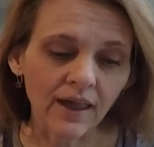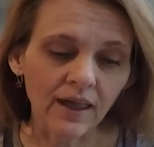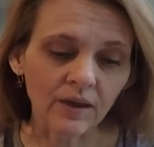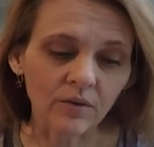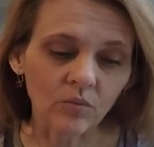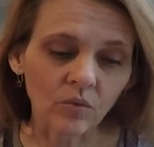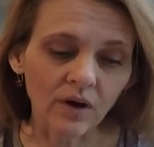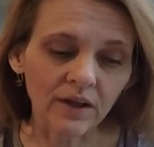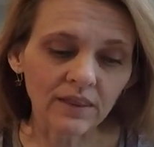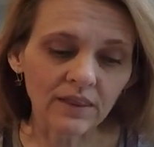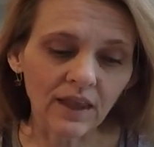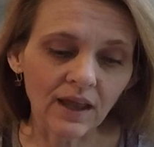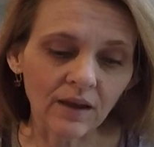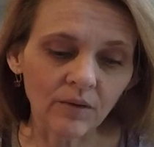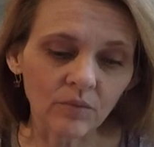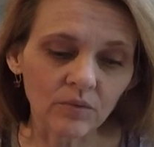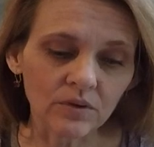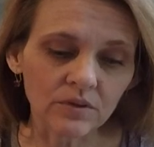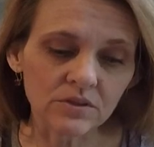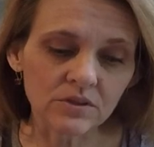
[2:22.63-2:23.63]
And what
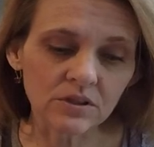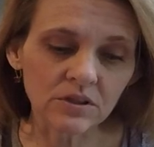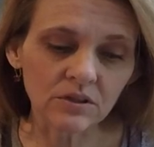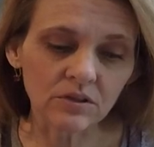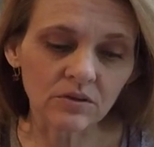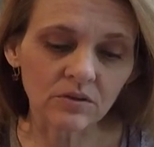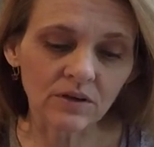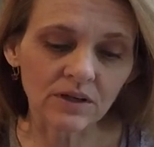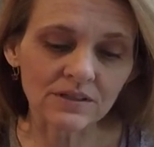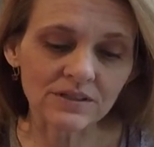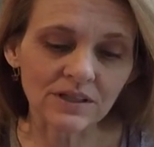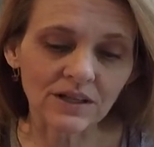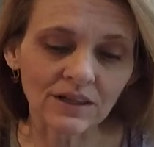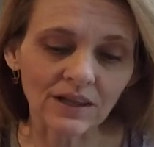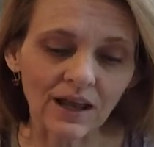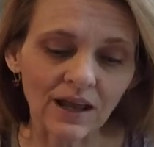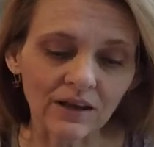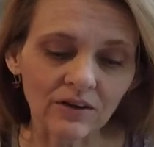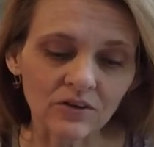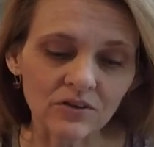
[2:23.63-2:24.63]
that will do is
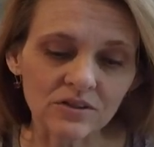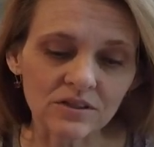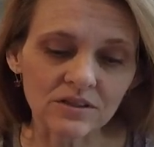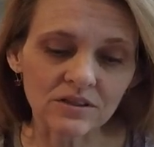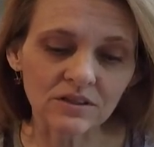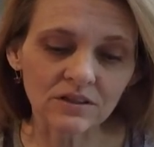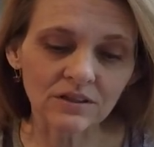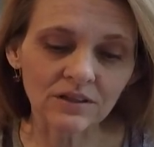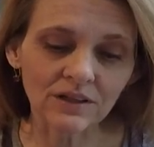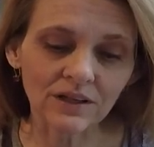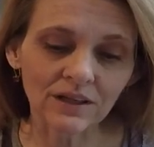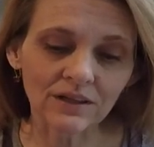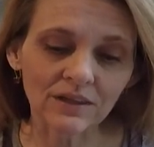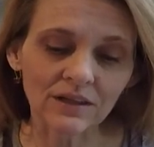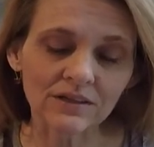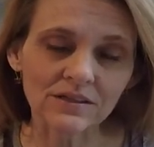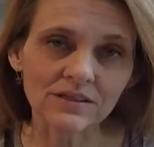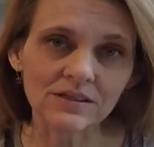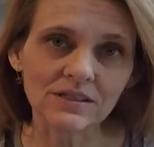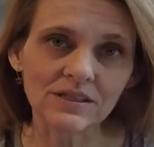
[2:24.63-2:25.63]
allow you still to get
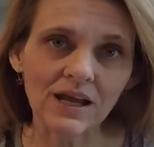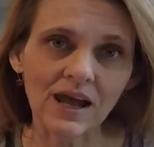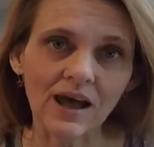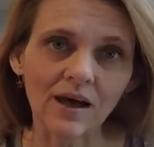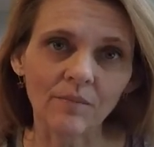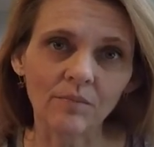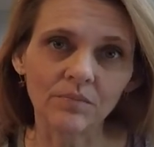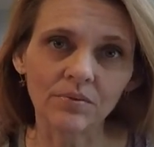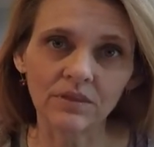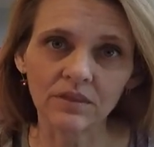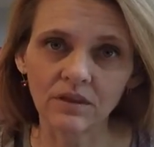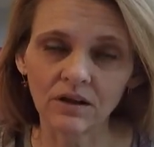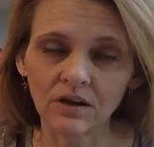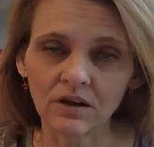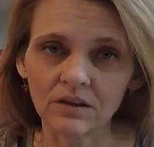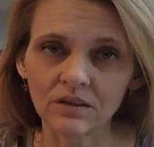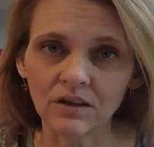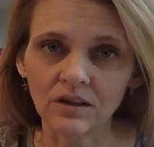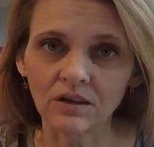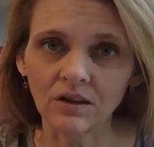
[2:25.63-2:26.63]
the depth
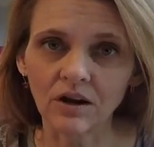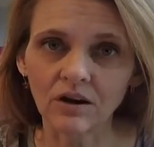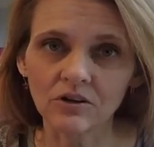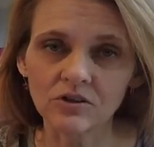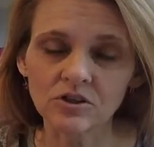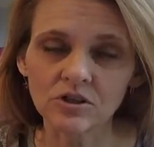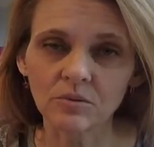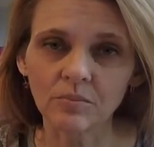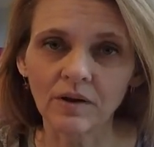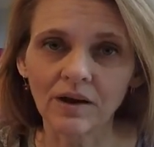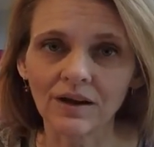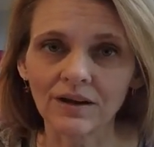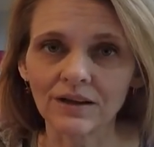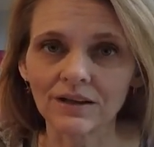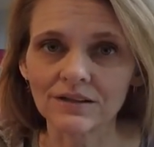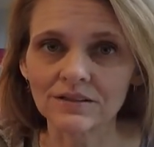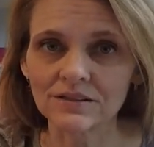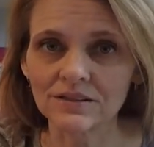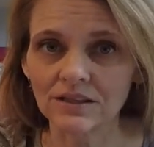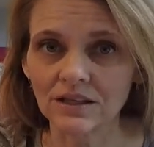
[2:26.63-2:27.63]
on the larger
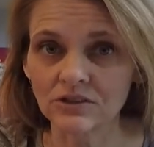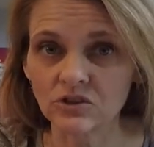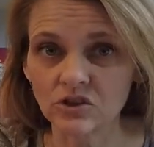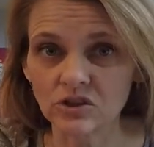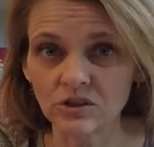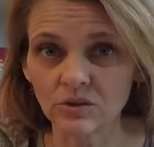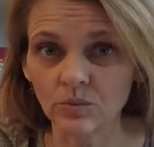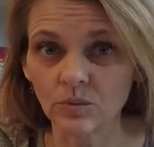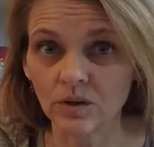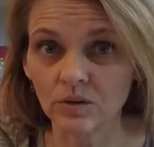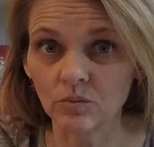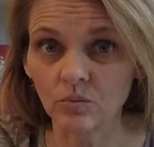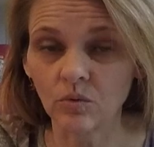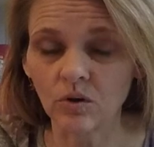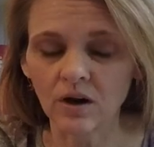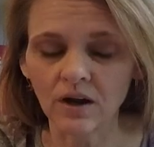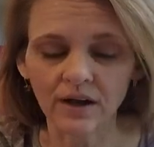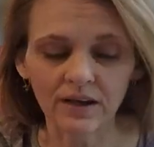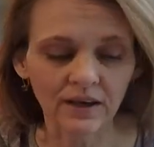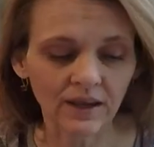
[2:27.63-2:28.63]
pockets that you would
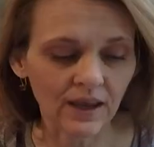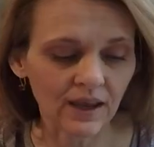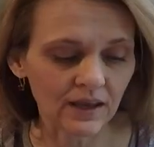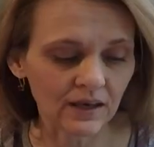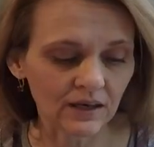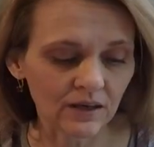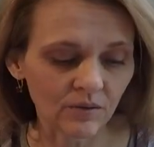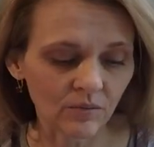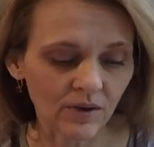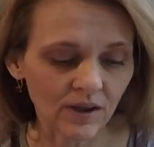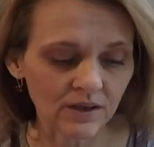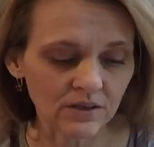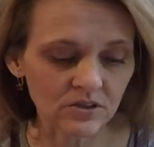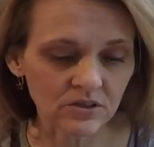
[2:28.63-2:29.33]
want anyway.